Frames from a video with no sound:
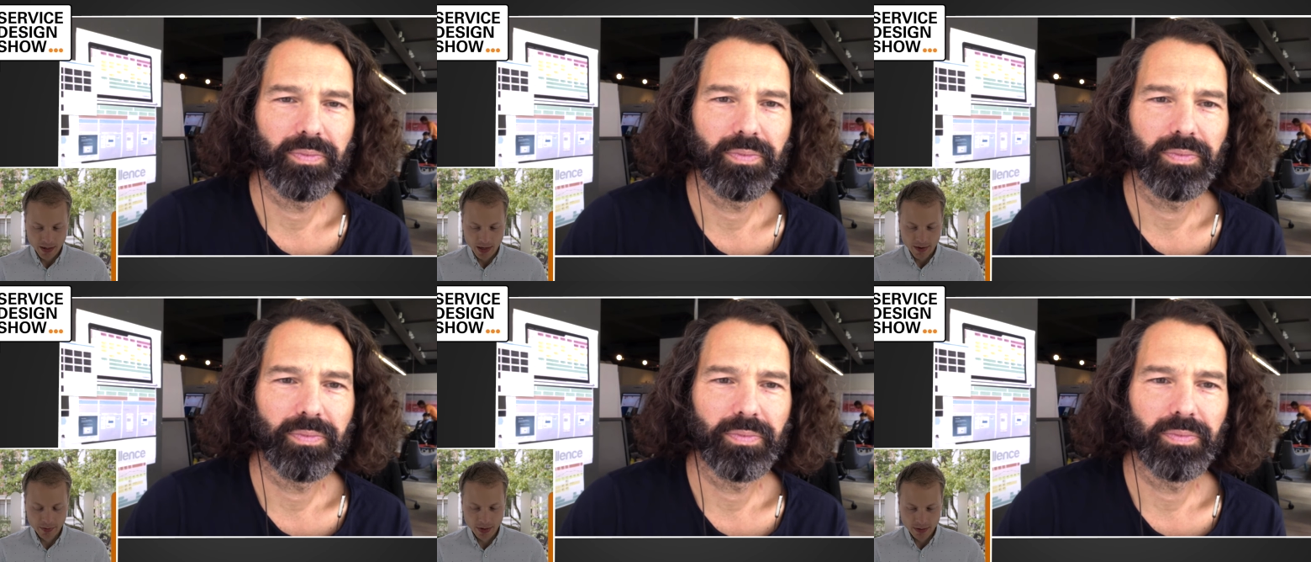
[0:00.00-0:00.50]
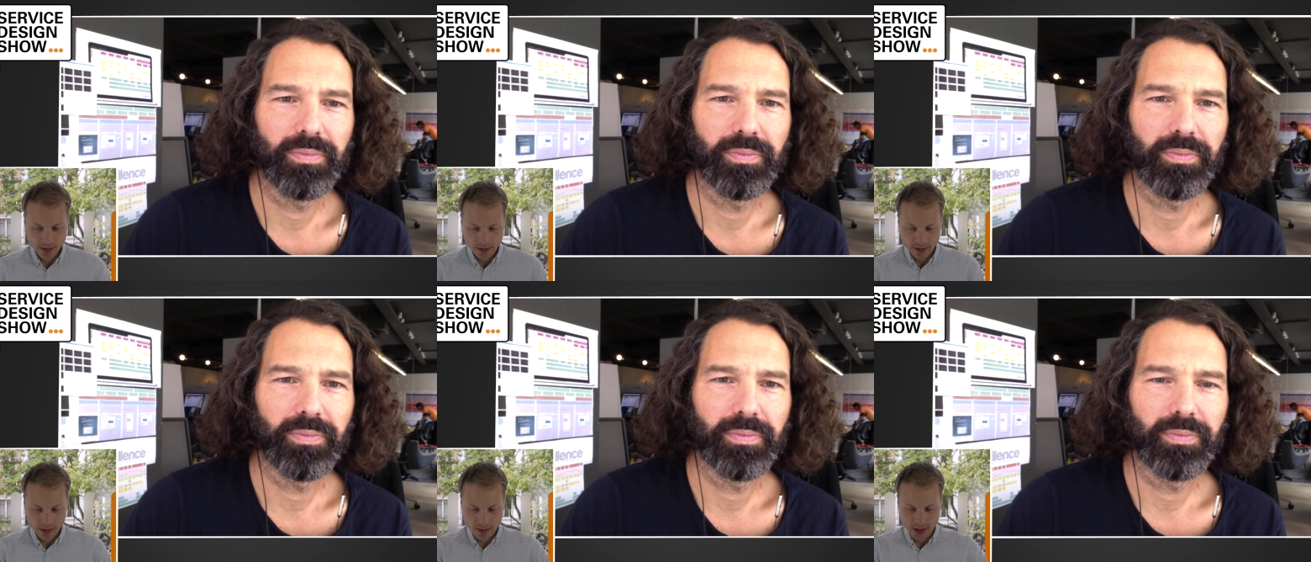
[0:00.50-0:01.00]
Speaker 1: I'm going
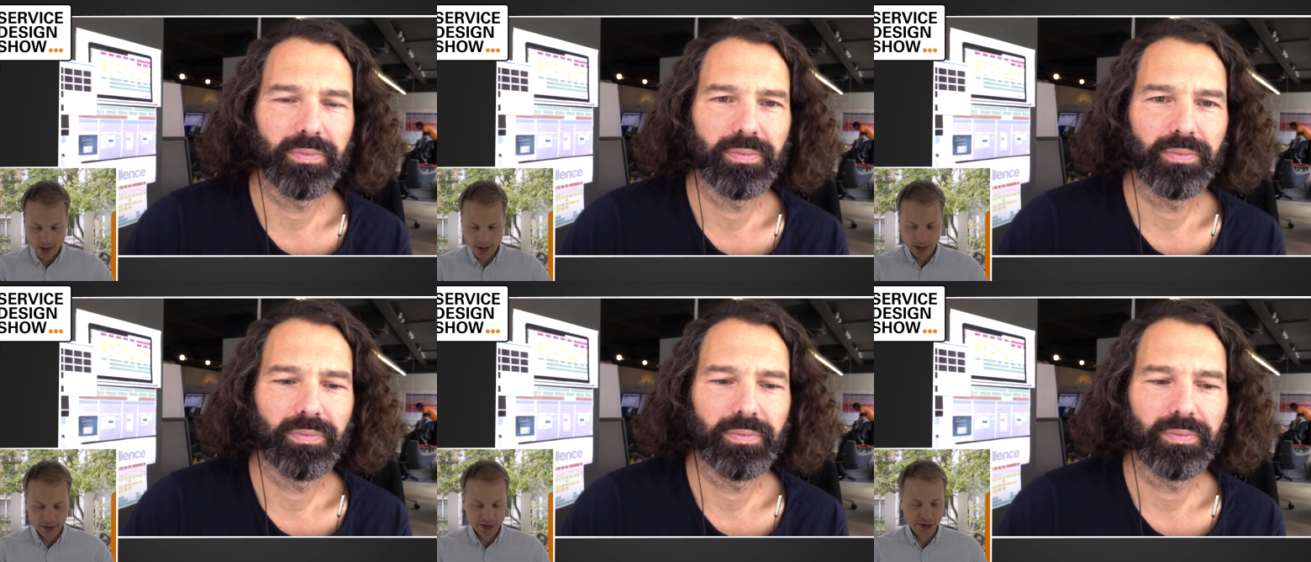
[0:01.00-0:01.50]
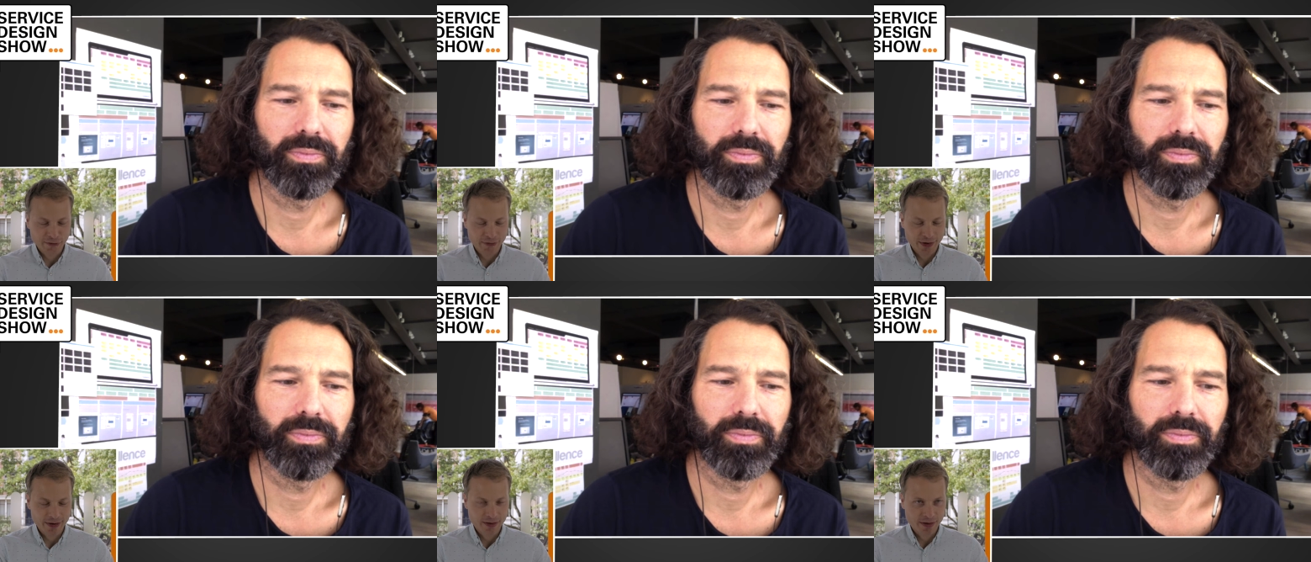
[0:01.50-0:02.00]
to uh, close off
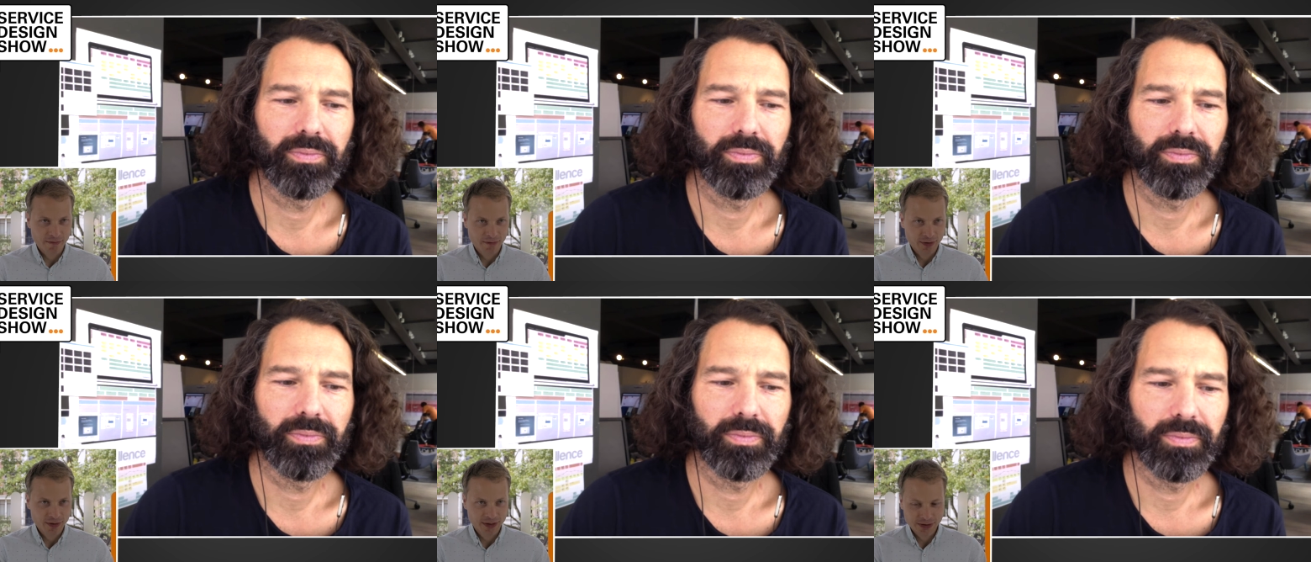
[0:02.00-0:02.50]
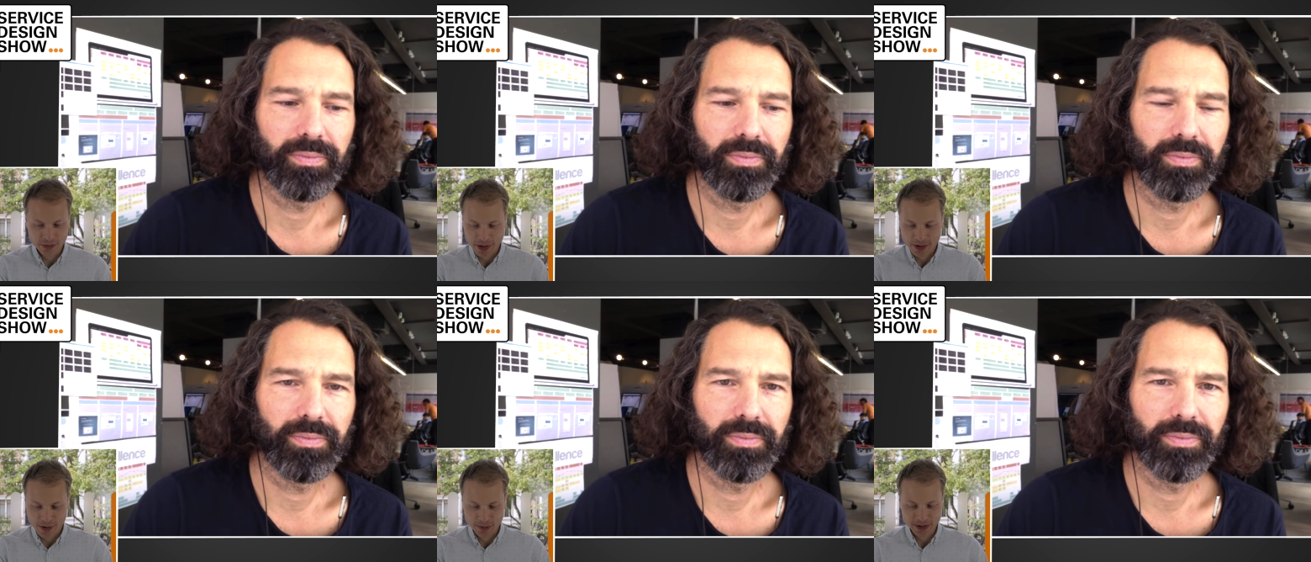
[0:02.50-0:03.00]
the first three
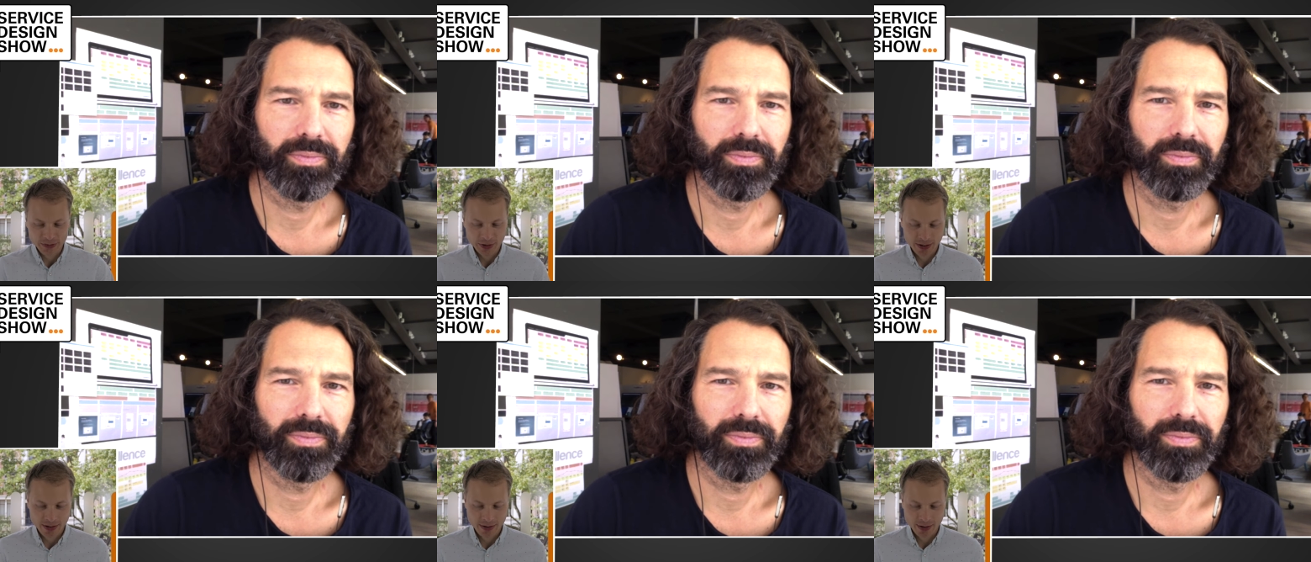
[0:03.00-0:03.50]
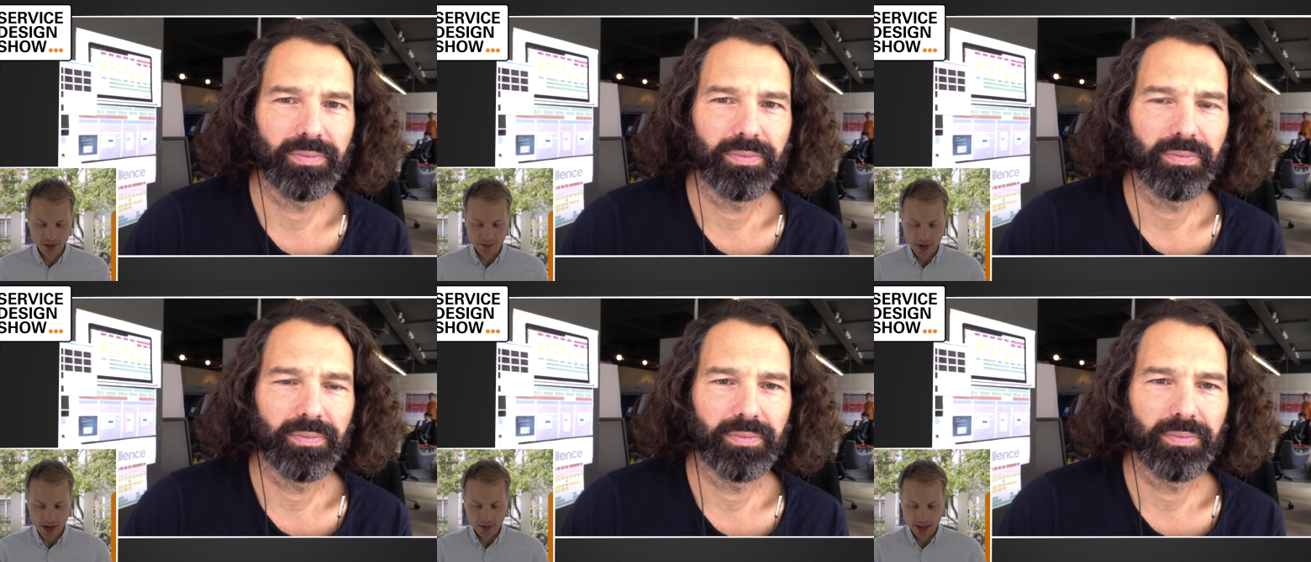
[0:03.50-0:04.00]
topics we talked
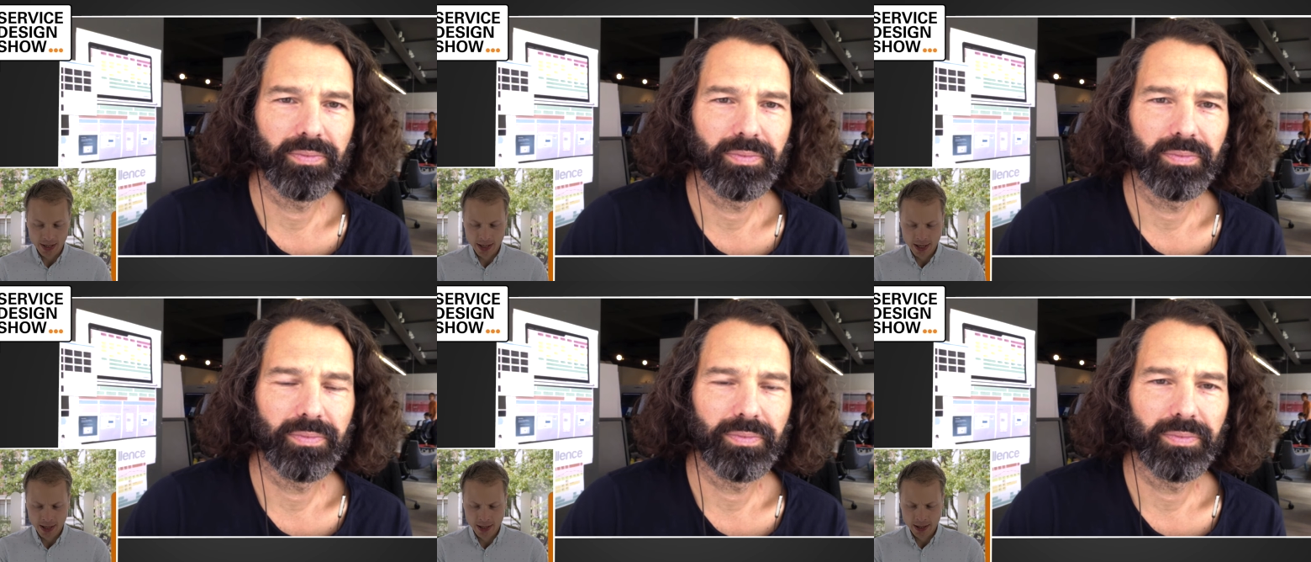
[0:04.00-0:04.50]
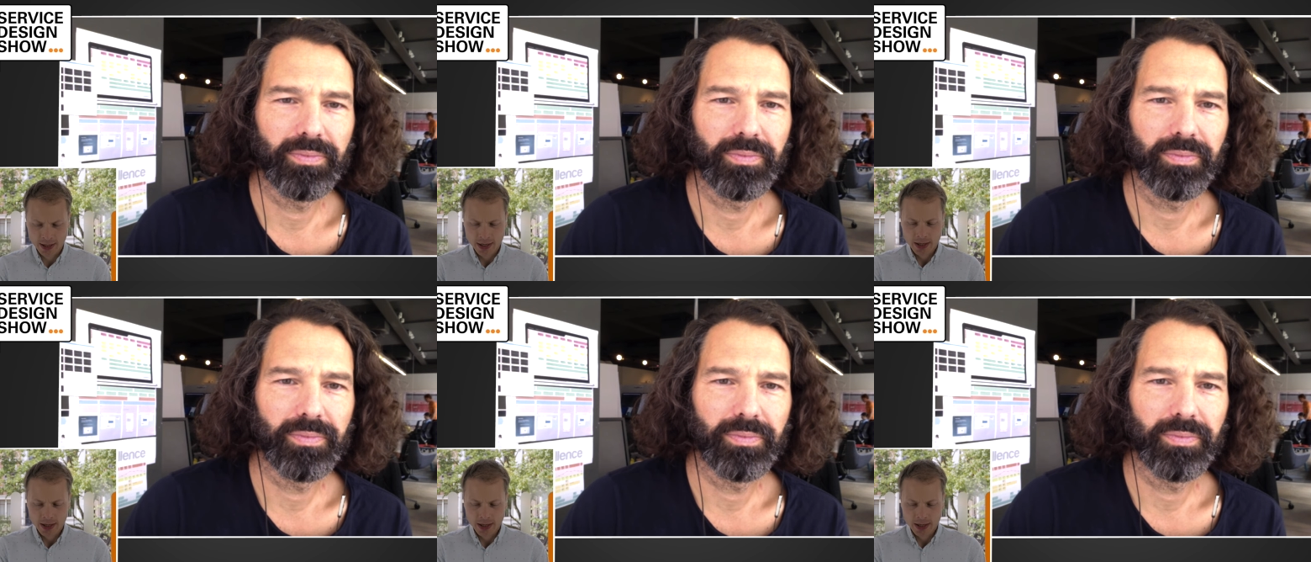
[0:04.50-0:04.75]
about and